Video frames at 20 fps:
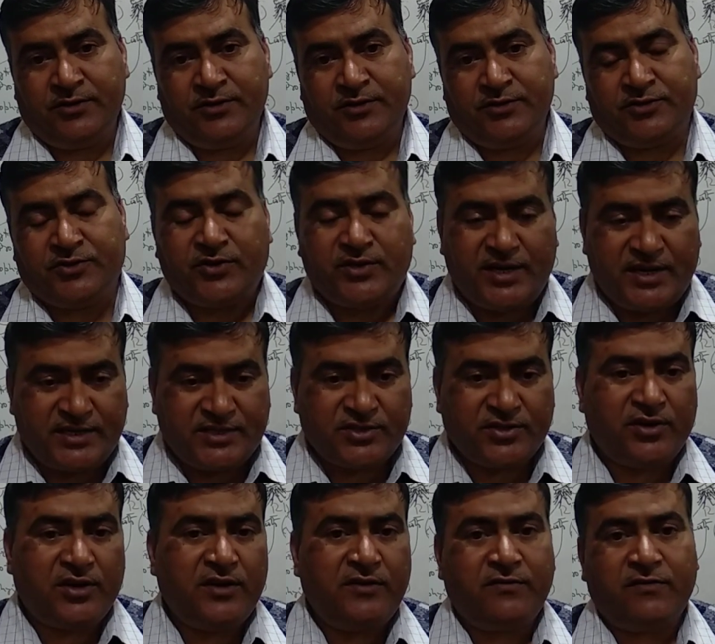So that's
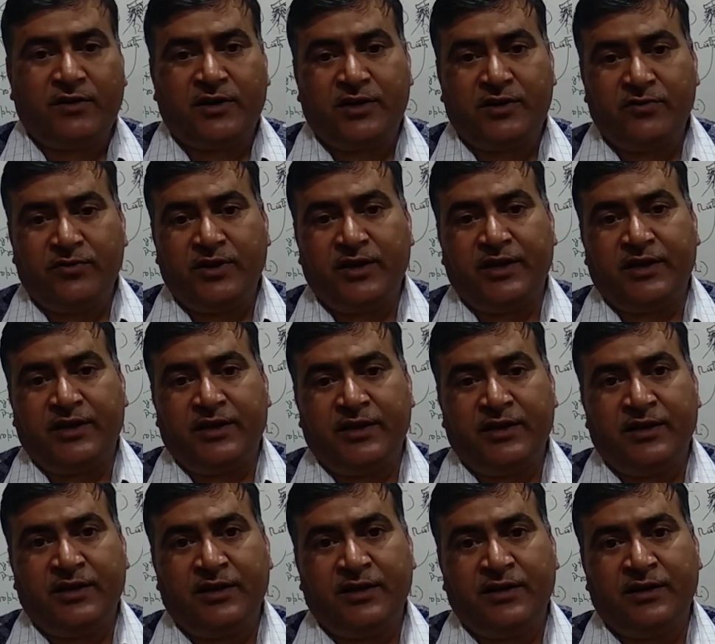all for
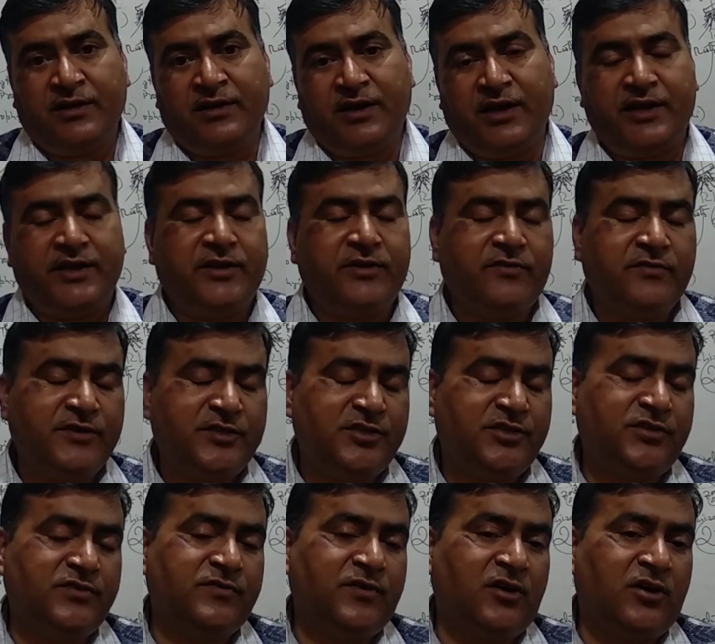today. I
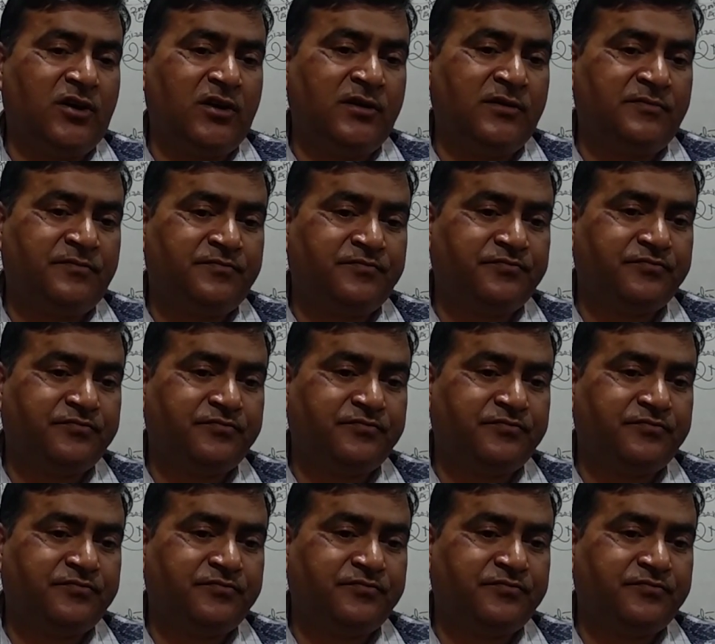request you all